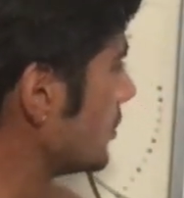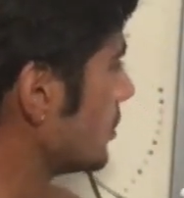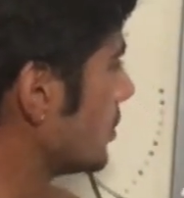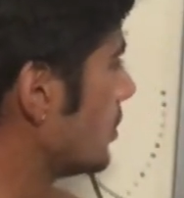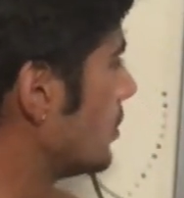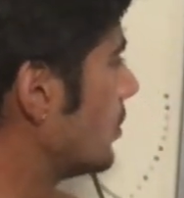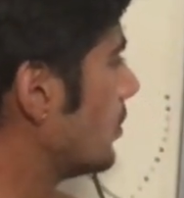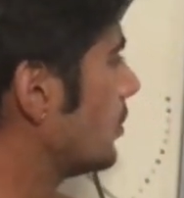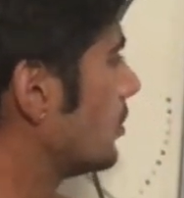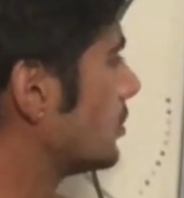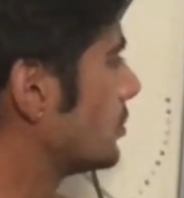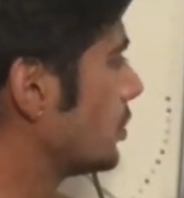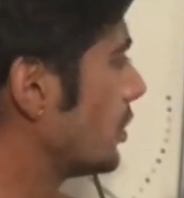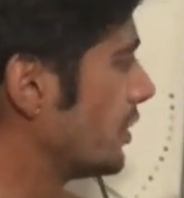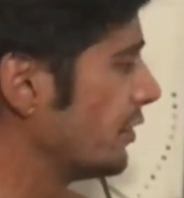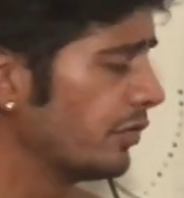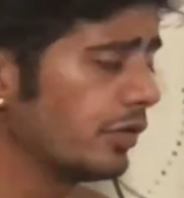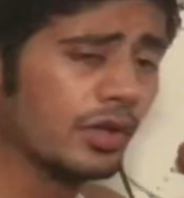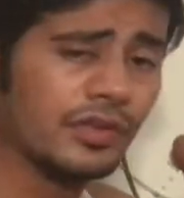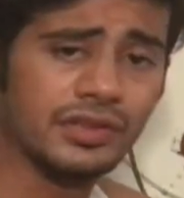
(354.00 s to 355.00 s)
So
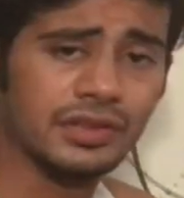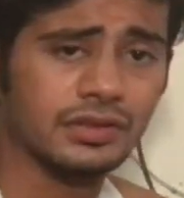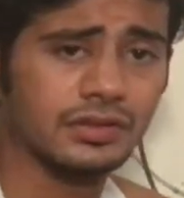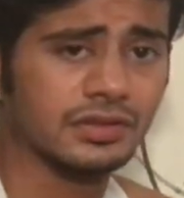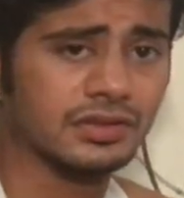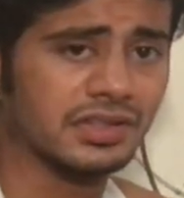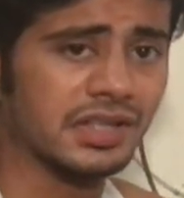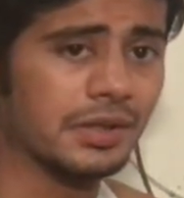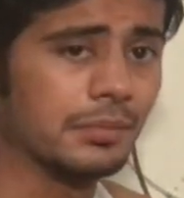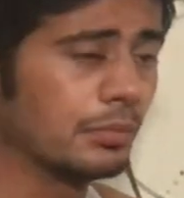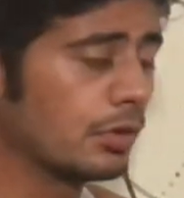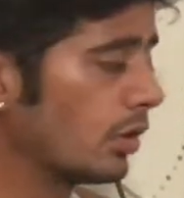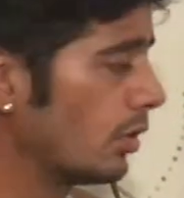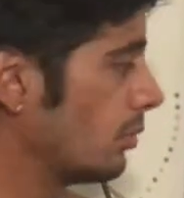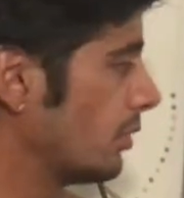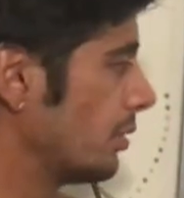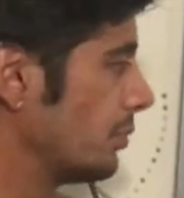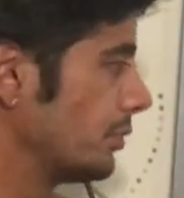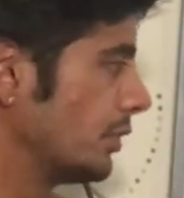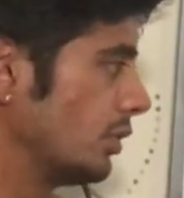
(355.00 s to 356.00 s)
if you have the same
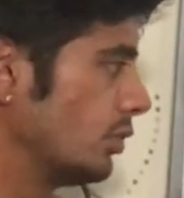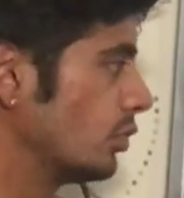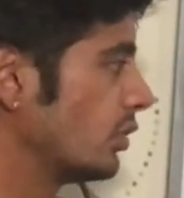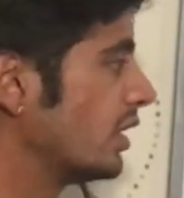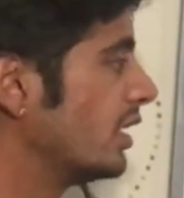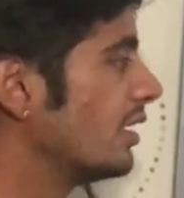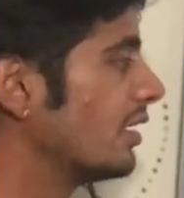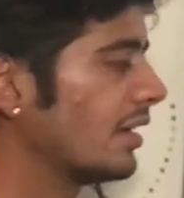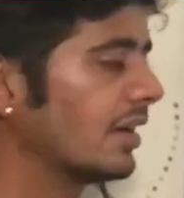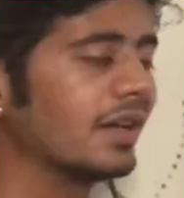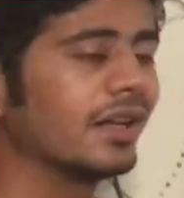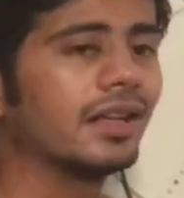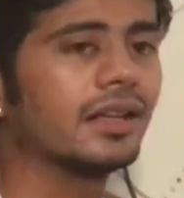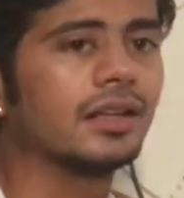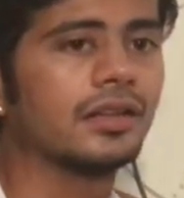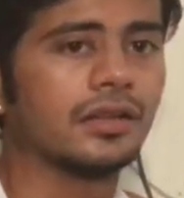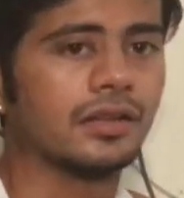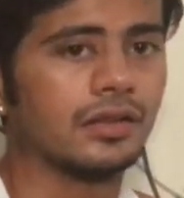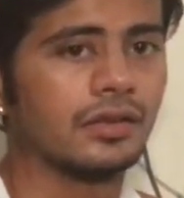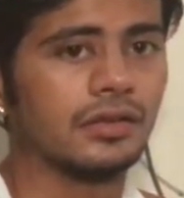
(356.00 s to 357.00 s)
problem, you can try
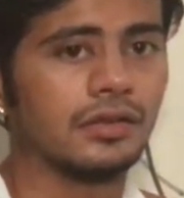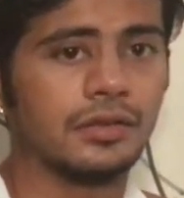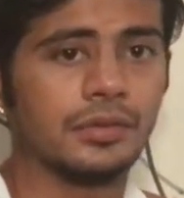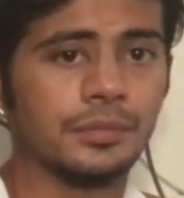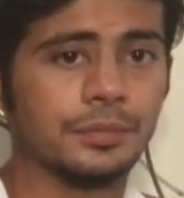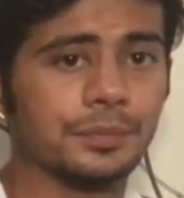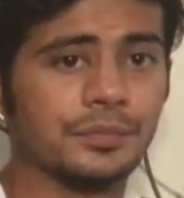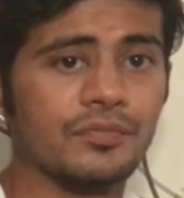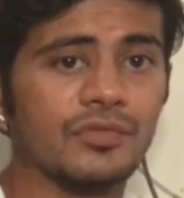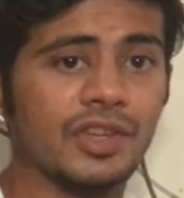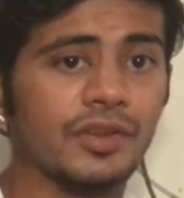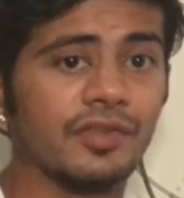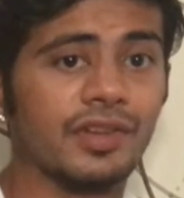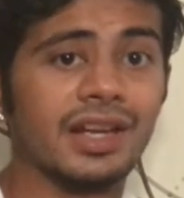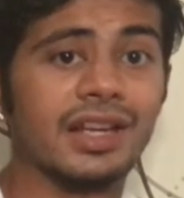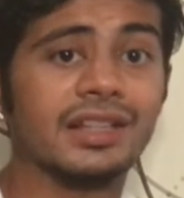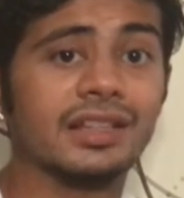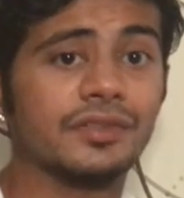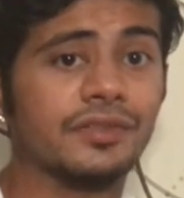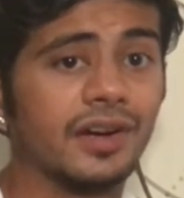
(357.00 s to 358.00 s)

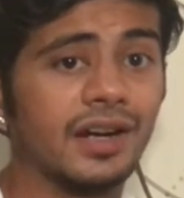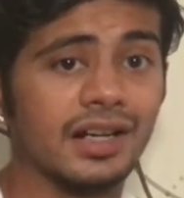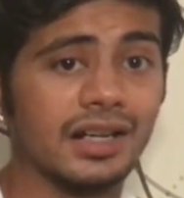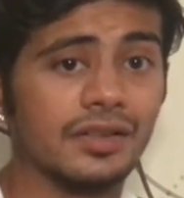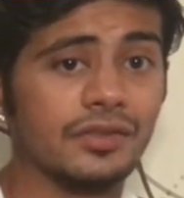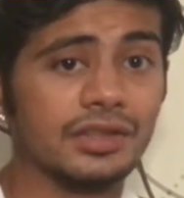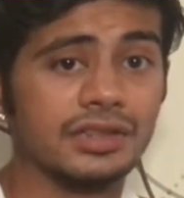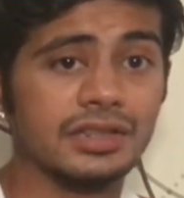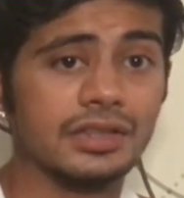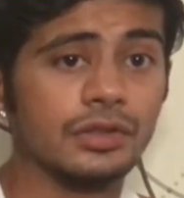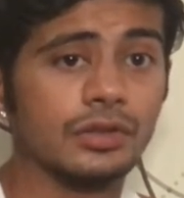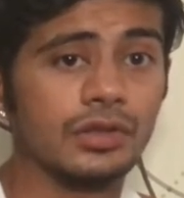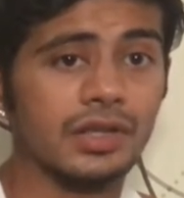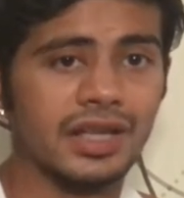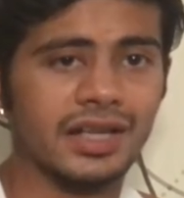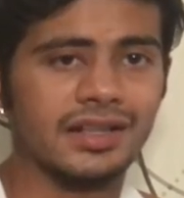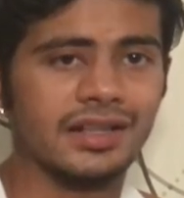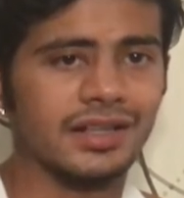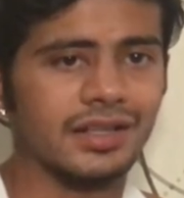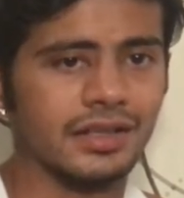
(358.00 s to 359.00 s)
varying the fat levels in your
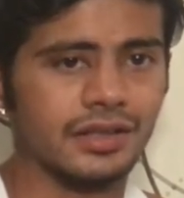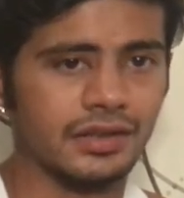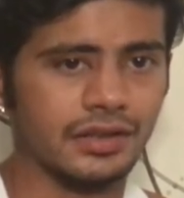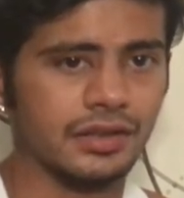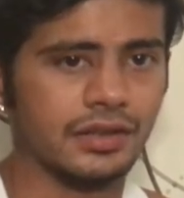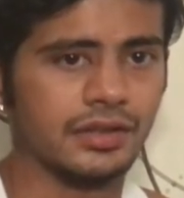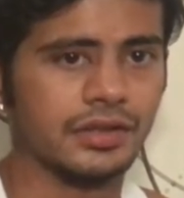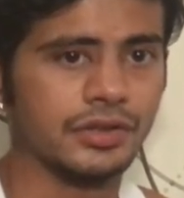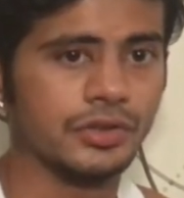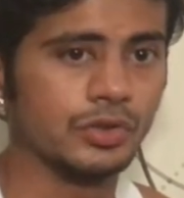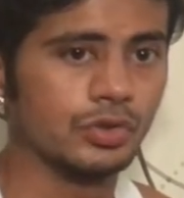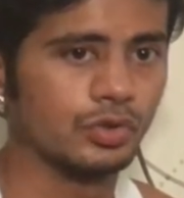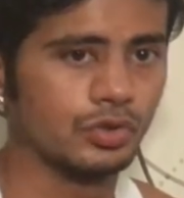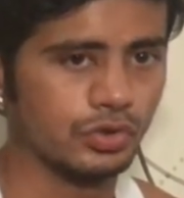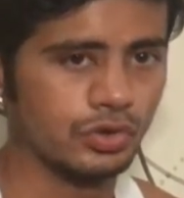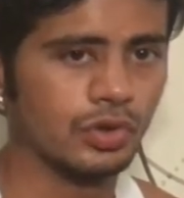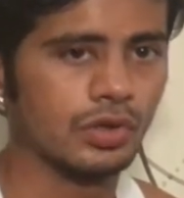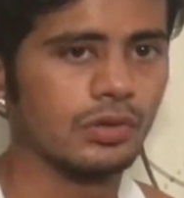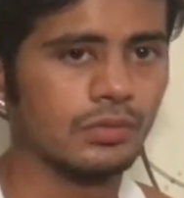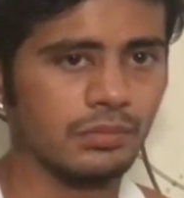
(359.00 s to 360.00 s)
diet, and you
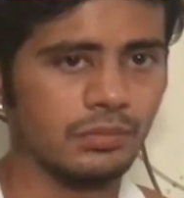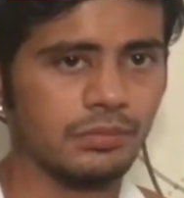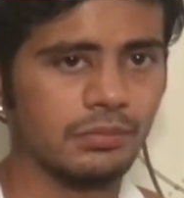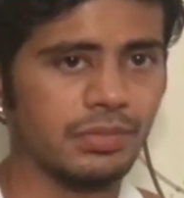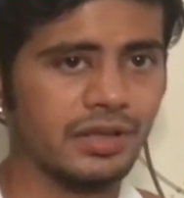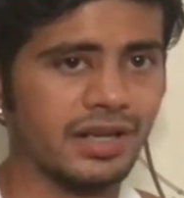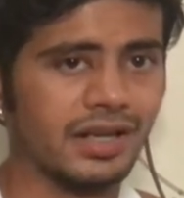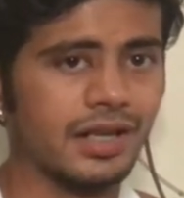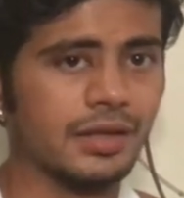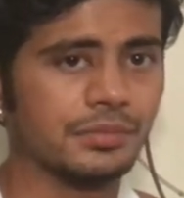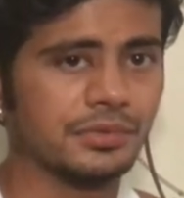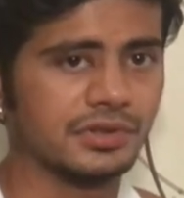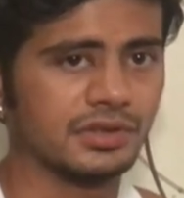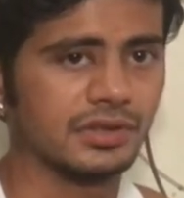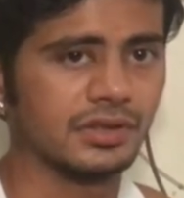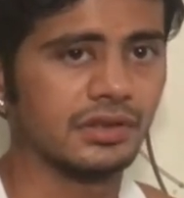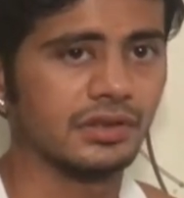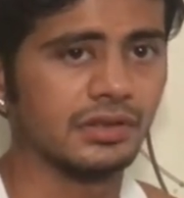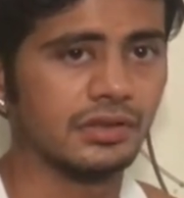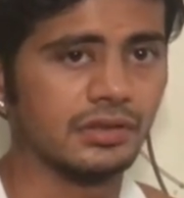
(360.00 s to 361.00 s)
should perhaps